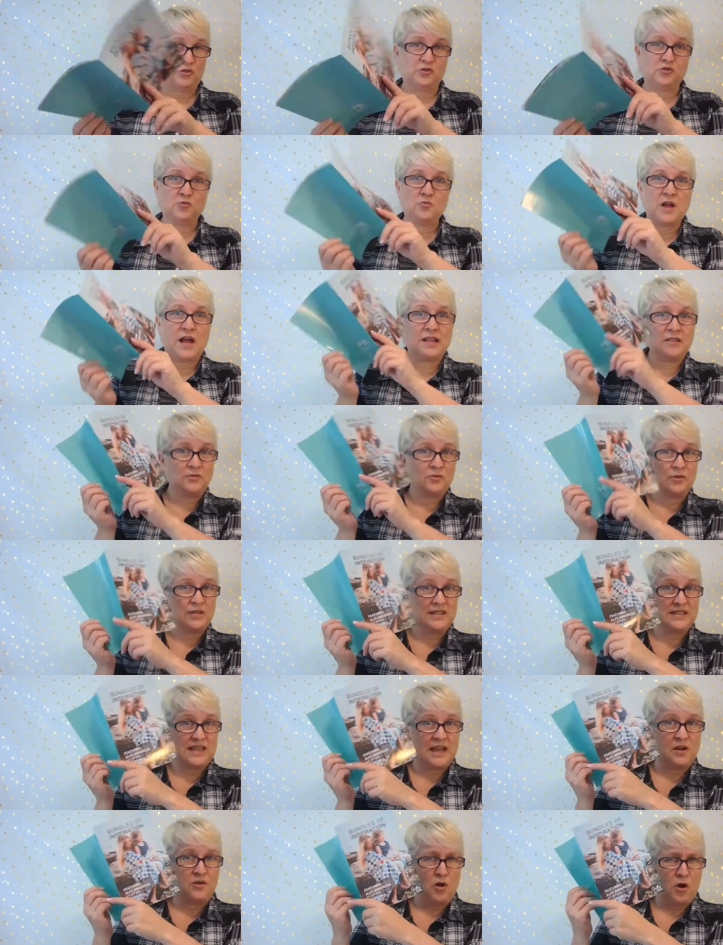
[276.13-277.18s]
Do not throw
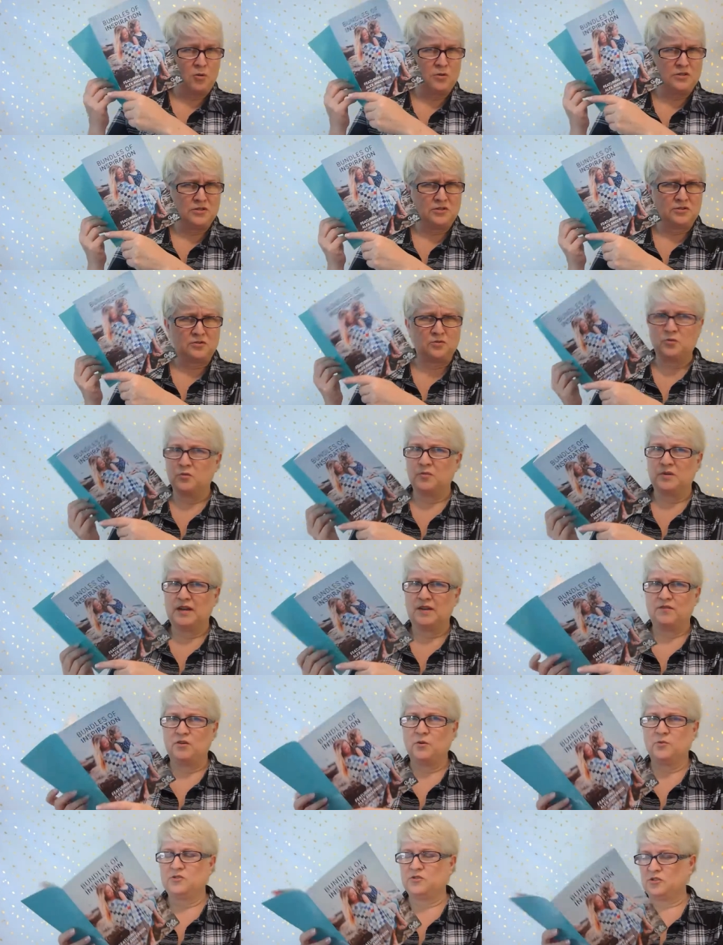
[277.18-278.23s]
these out. Always look through them. You never
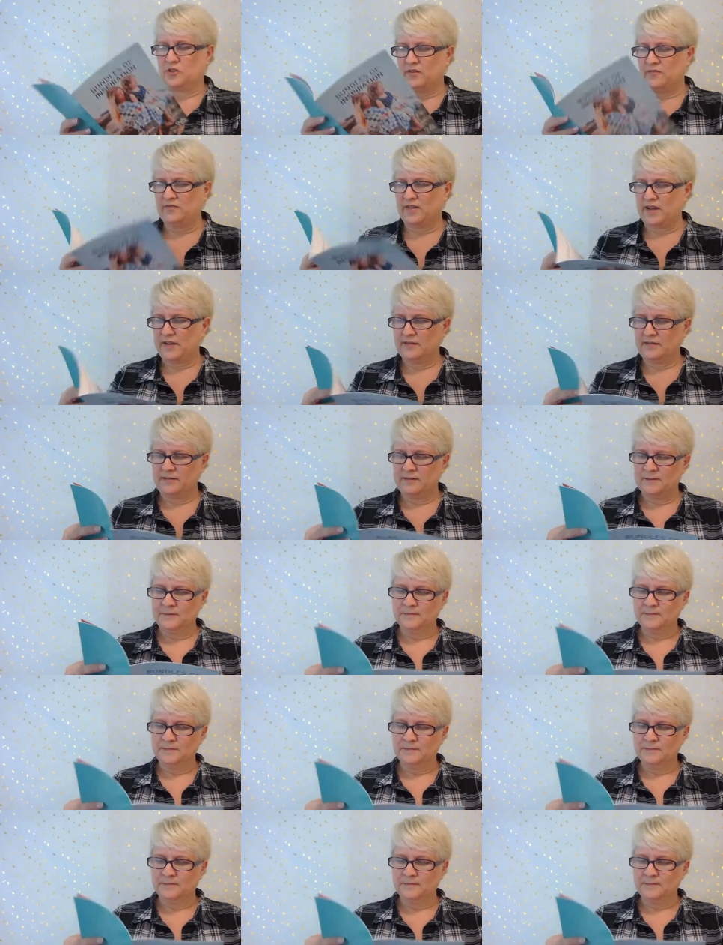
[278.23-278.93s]
know what you're gonna find.